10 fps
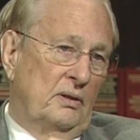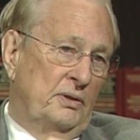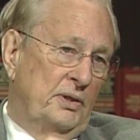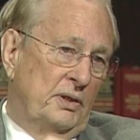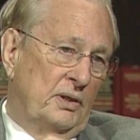
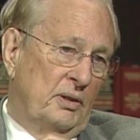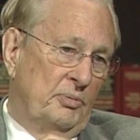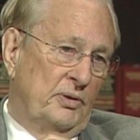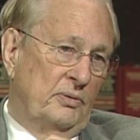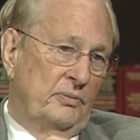the
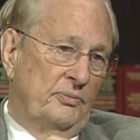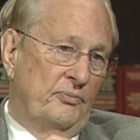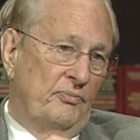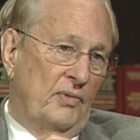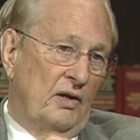TRW
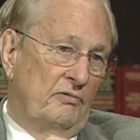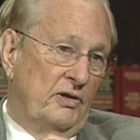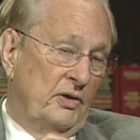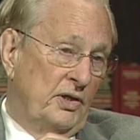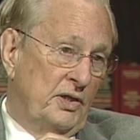
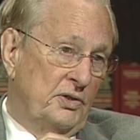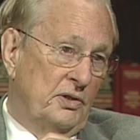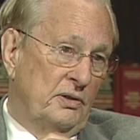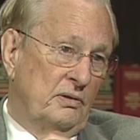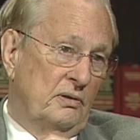
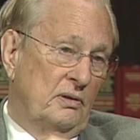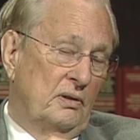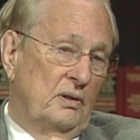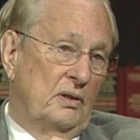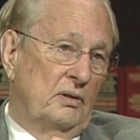Foundation
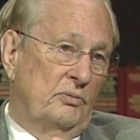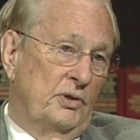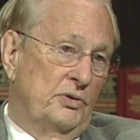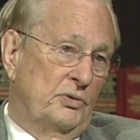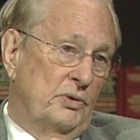
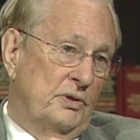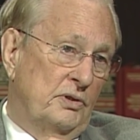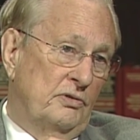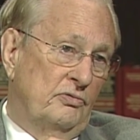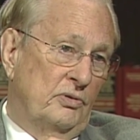
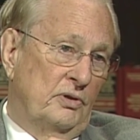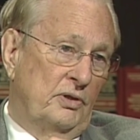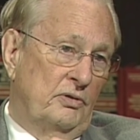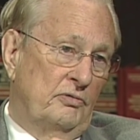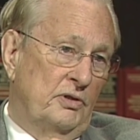resources for
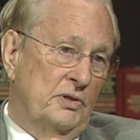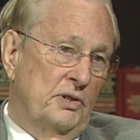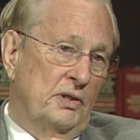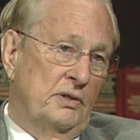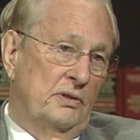
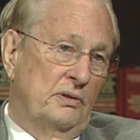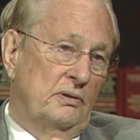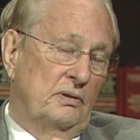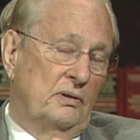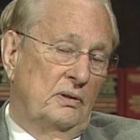universities
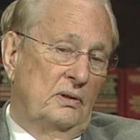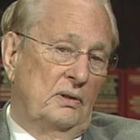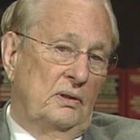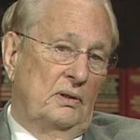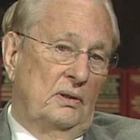
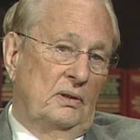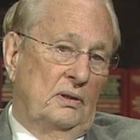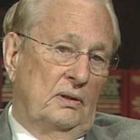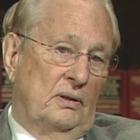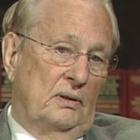
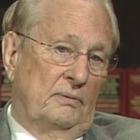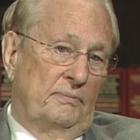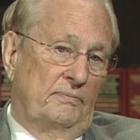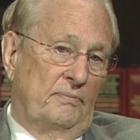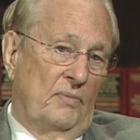
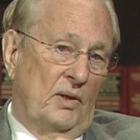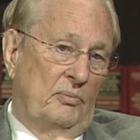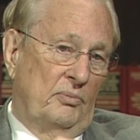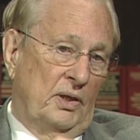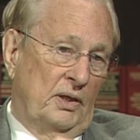um,
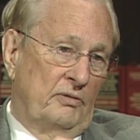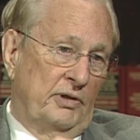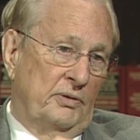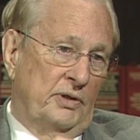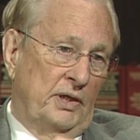by
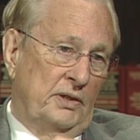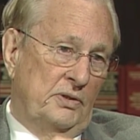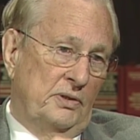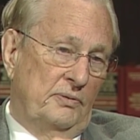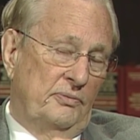giving
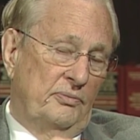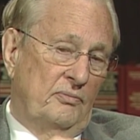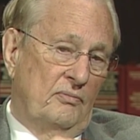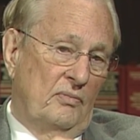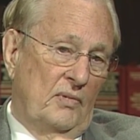grants.
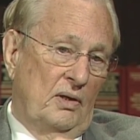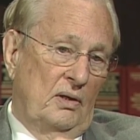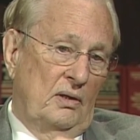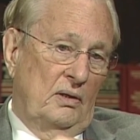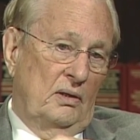
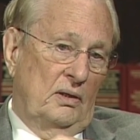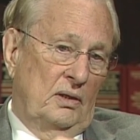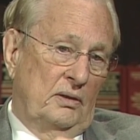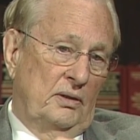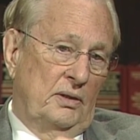
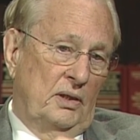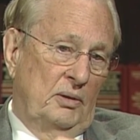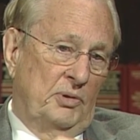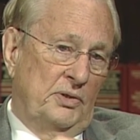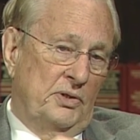And at the
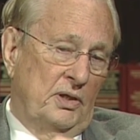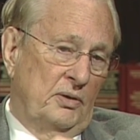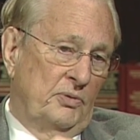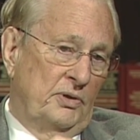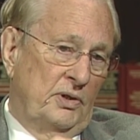time I
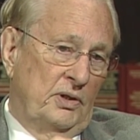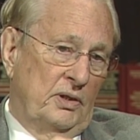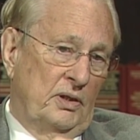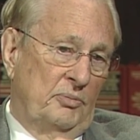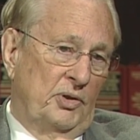started with
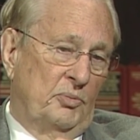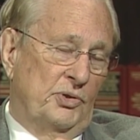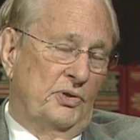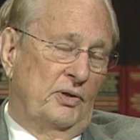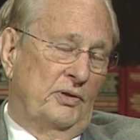TRW,
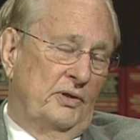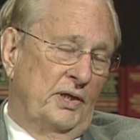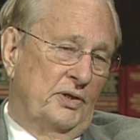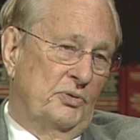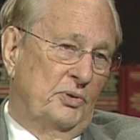almost all the
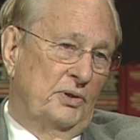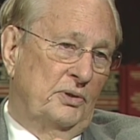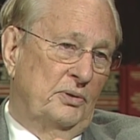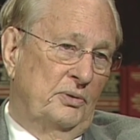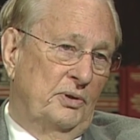grants
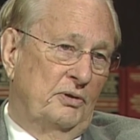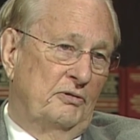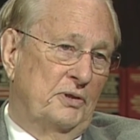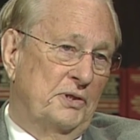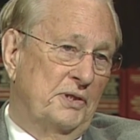went to
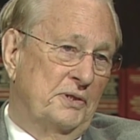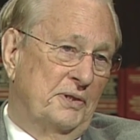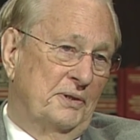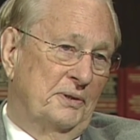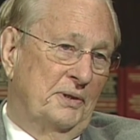
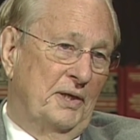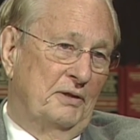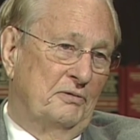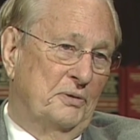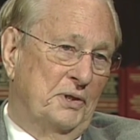universities in
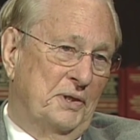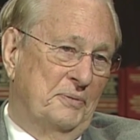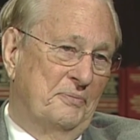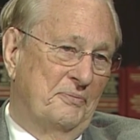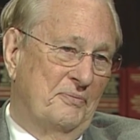California.